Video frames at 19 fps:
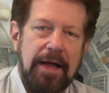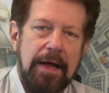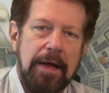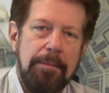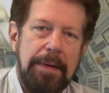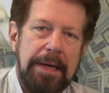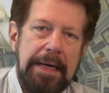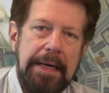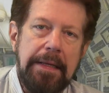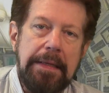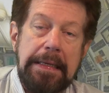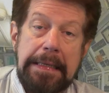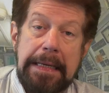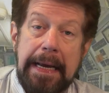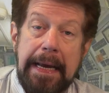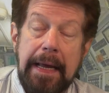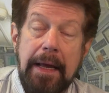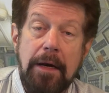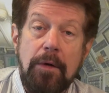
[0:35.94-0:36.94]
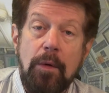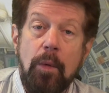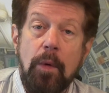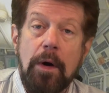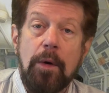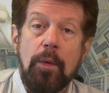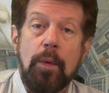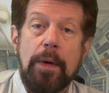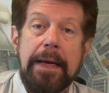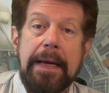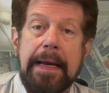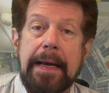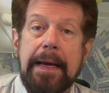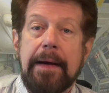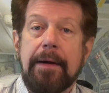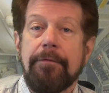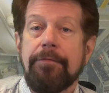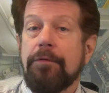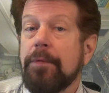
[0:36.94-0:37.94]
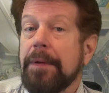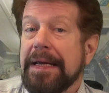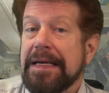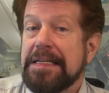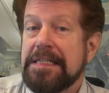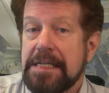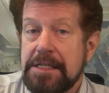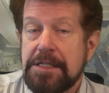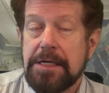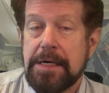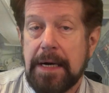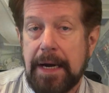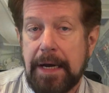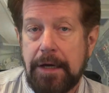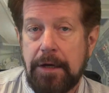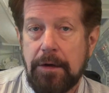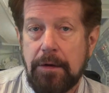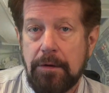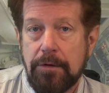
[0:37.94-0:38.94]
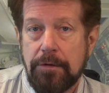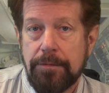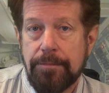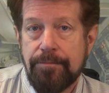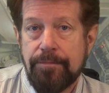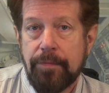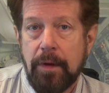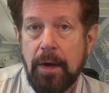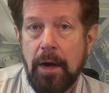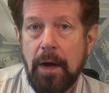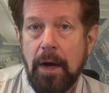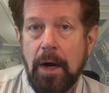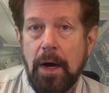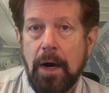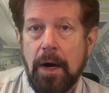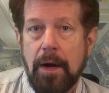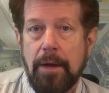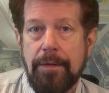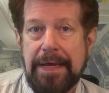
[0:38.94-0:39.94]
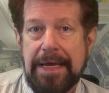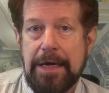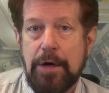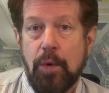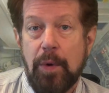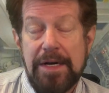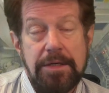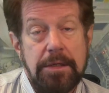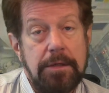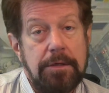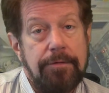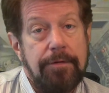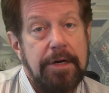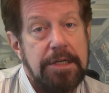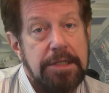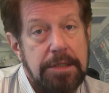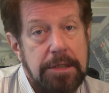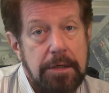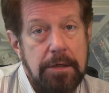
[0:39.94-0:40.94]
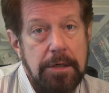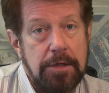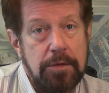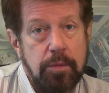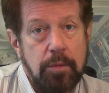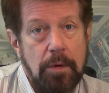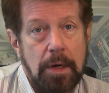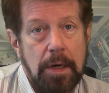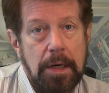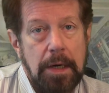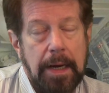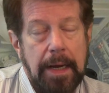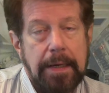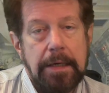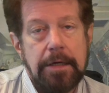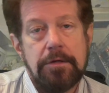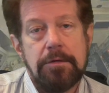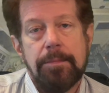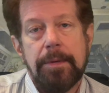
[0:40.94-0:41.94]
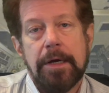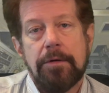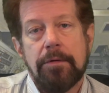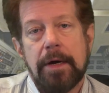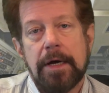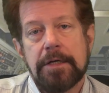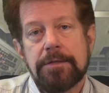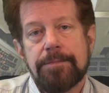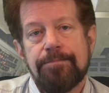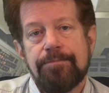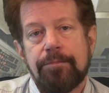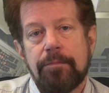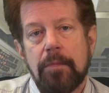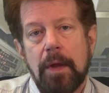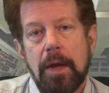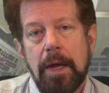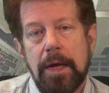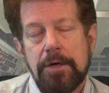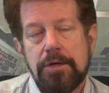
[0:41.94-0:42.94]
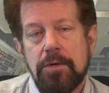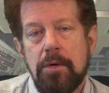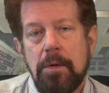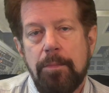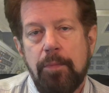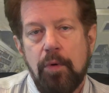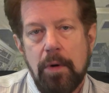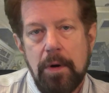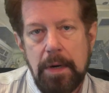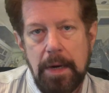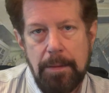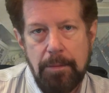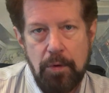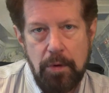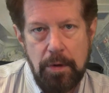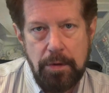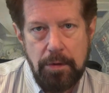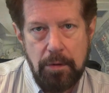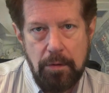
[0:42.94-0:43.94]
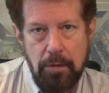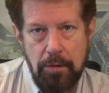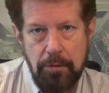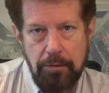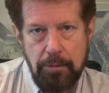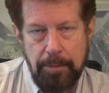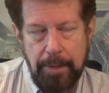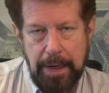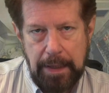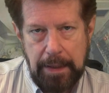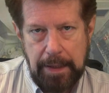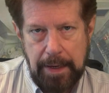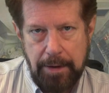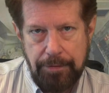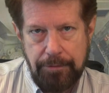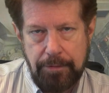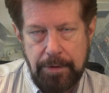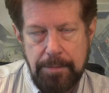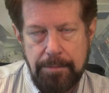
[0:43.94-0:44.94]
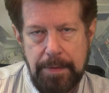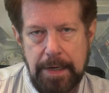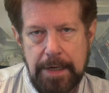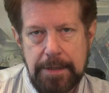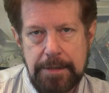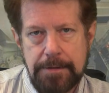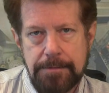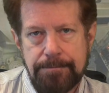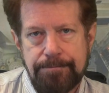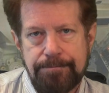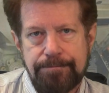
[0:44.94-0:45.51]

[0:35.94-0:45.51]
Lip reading: But in the land where we have 3-digit IQs, the question is a very serious one and needs to be addressed. It is so important I'm going to go over my allowed 3 minutes.